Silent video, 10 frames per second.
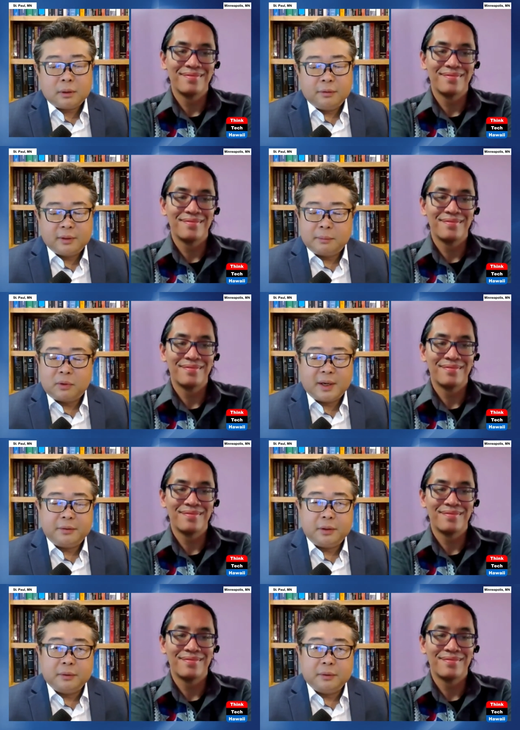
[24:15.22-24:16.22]

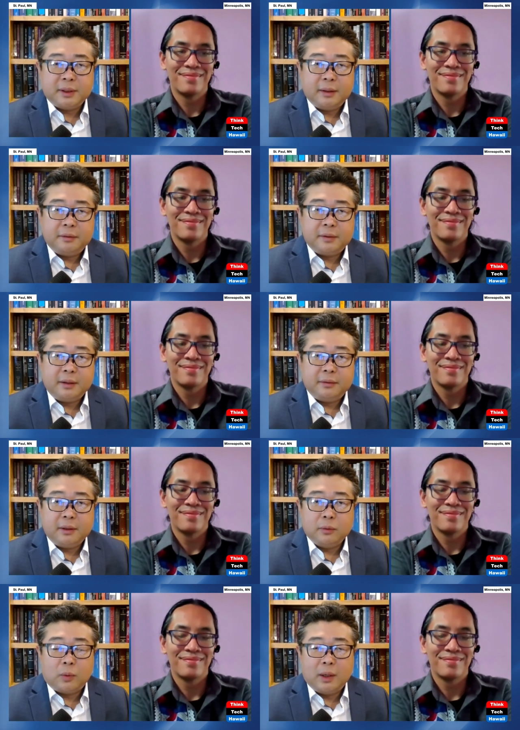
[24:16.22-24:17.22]
Speaker 1: summarize United States
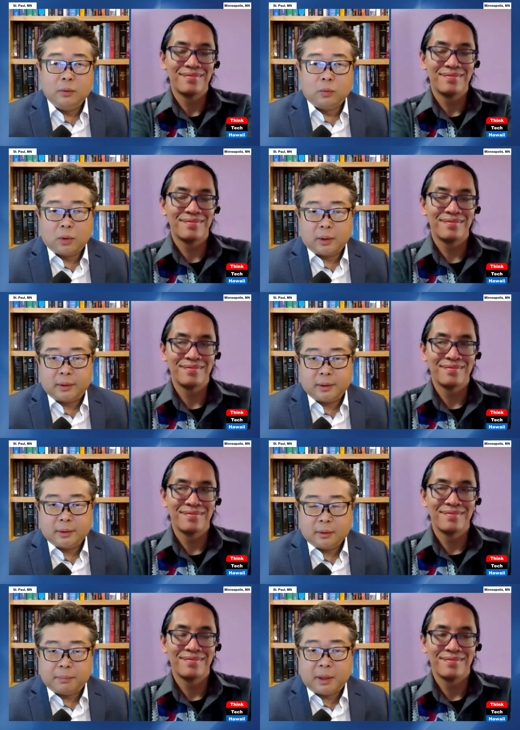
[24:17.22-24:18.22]
in one word:
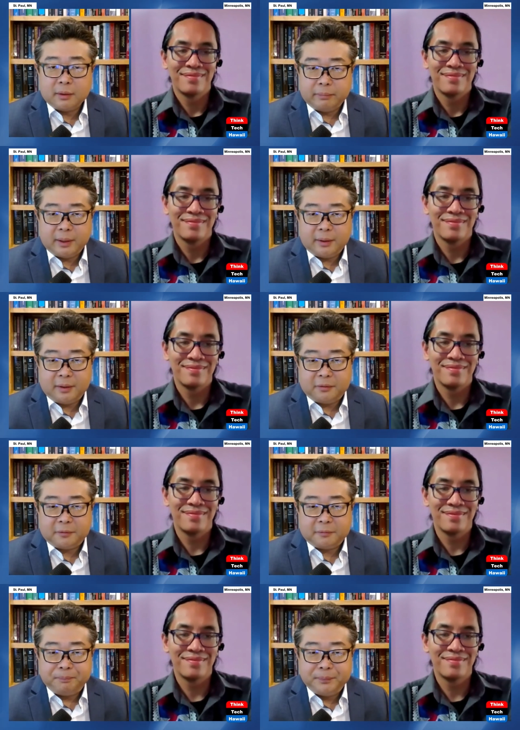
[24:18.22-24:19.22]

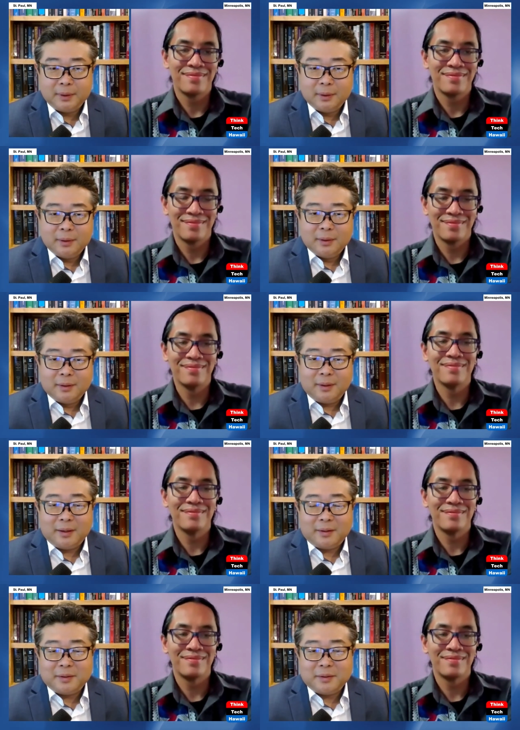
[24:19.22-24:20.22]
possibilities. Hmm.
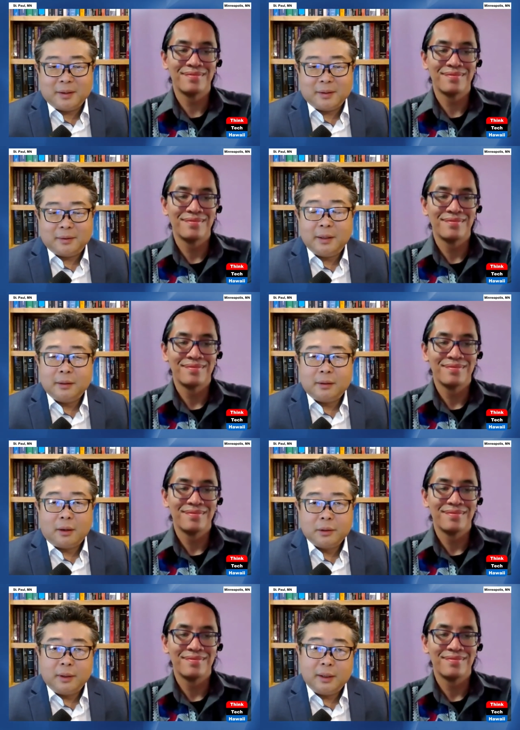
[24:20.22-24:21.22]
And uh, take a
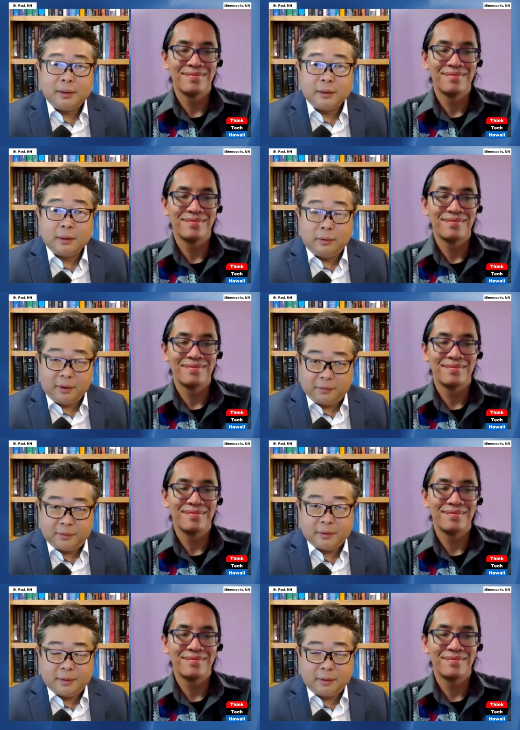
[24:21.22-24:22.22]
calculated
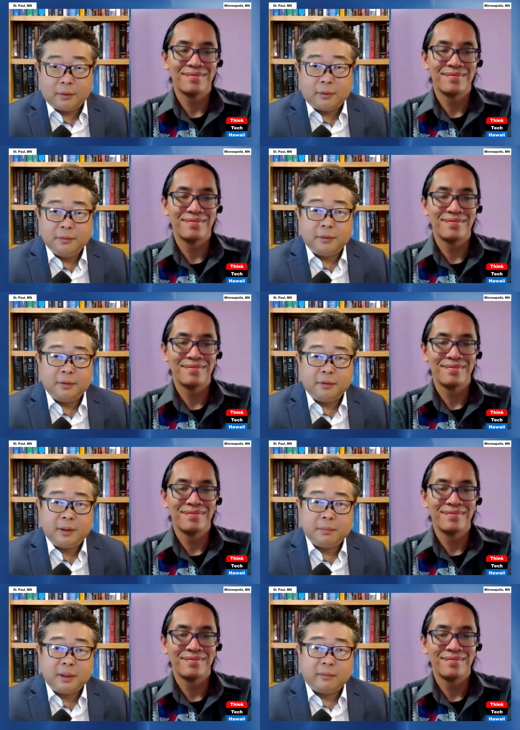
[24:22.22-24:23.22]
risk is also the
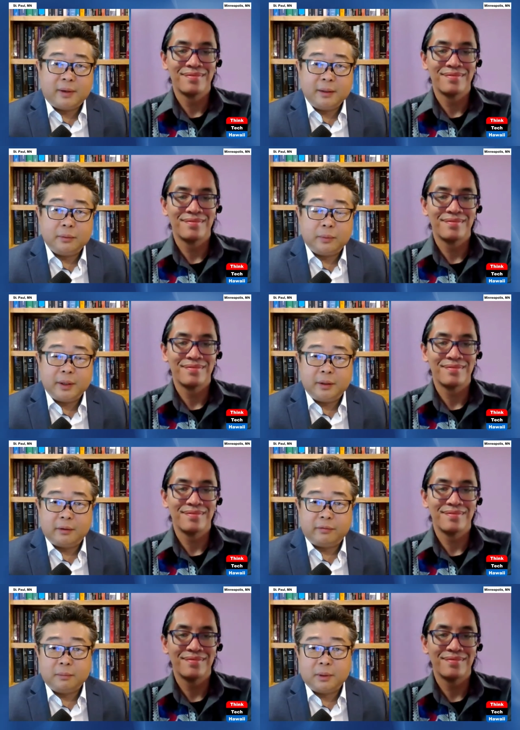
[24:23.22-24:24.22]
same advice we hear
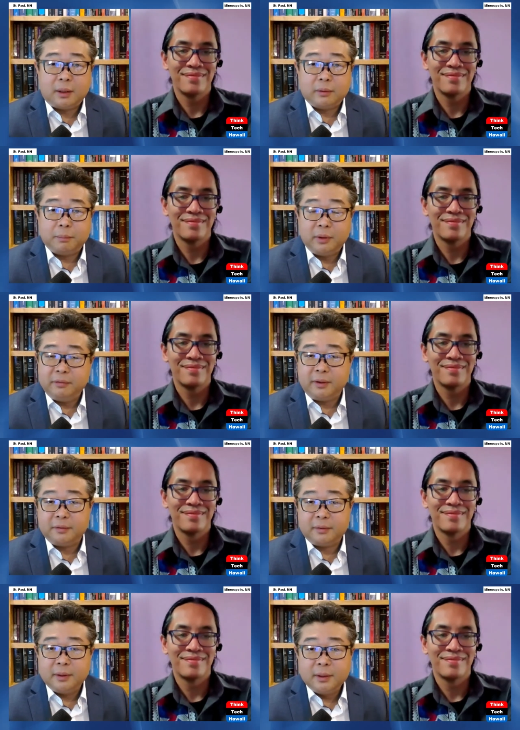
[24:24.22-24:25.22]
from our
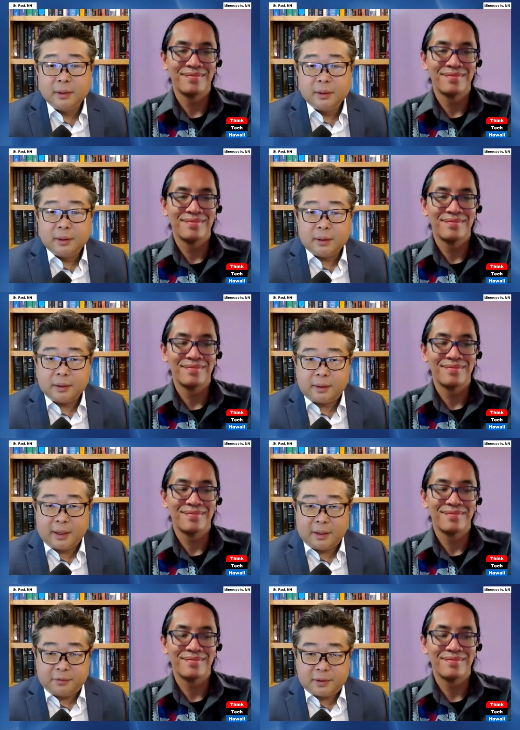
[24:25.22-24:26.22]
previous uh,
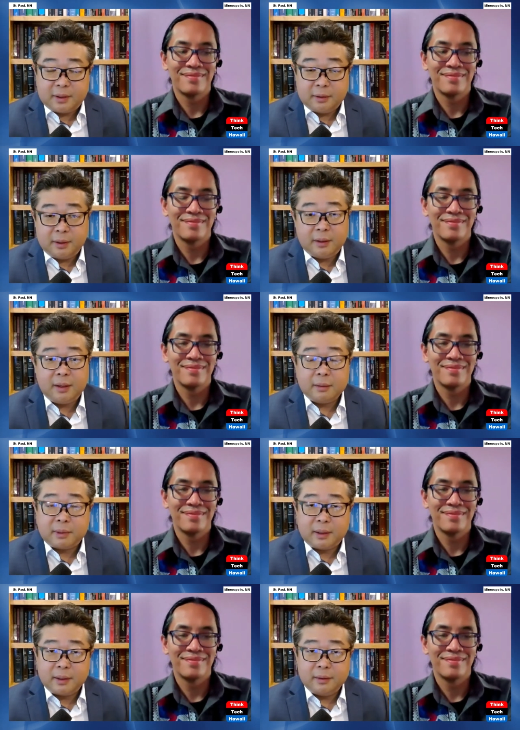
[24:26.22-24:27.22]
guest, an Indian
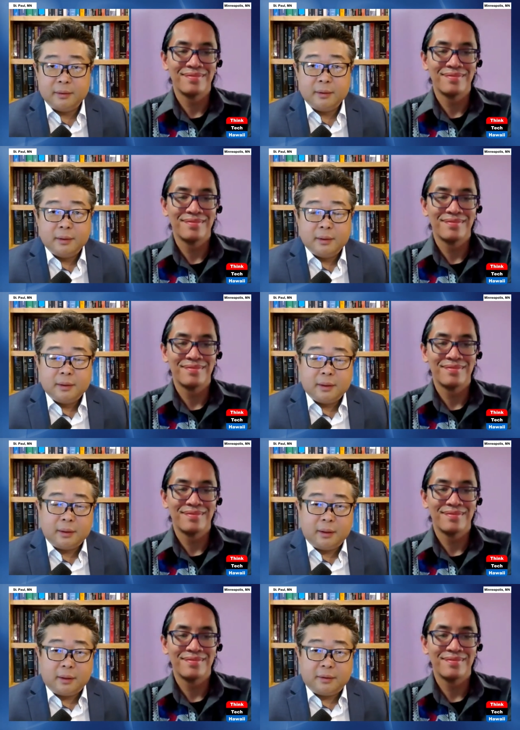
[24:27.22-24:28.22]
American
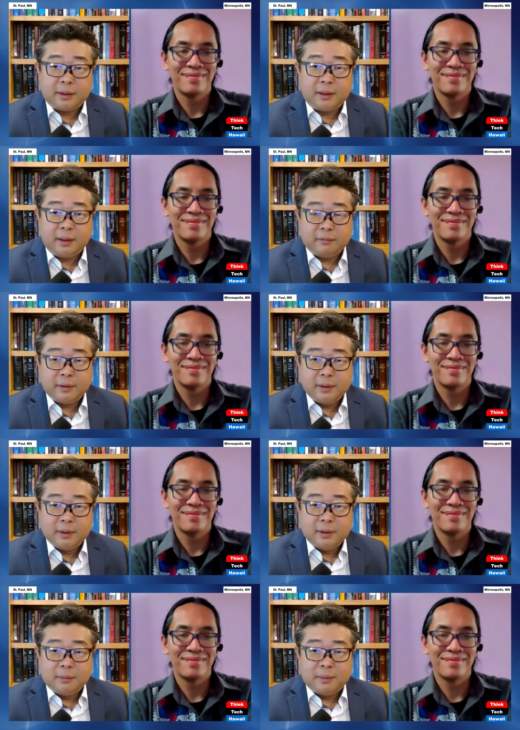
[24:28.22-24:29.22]
uh, executive.
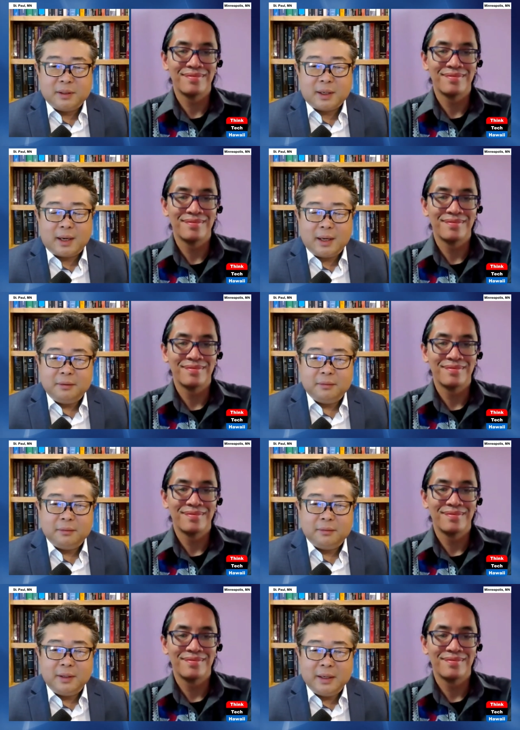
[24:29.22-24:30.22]
But I
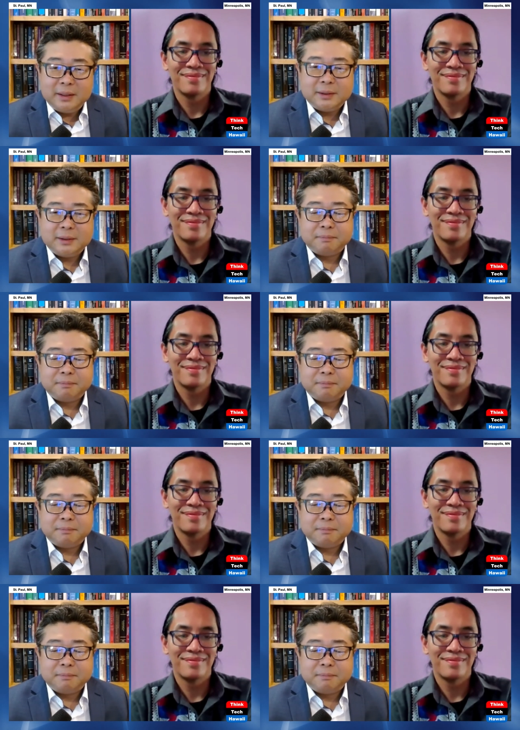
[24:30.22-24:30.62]
think